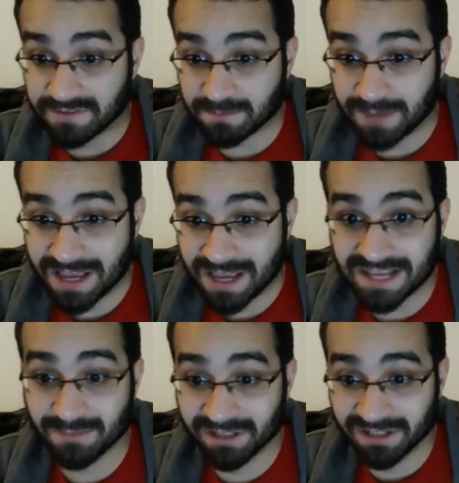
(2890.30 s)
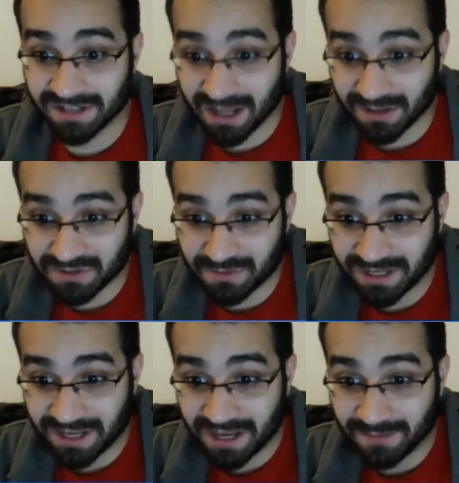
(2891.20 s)
don't have to spend ten million
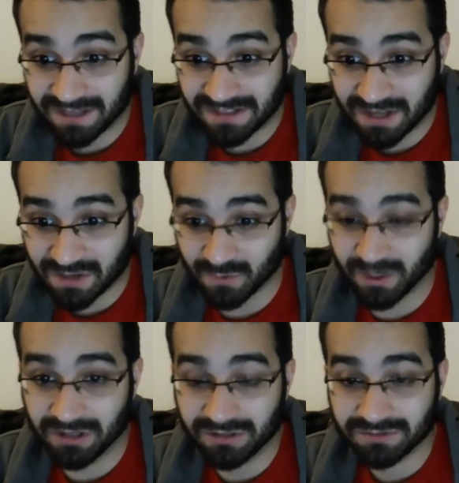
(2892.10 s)
dollars to make a game that sells well.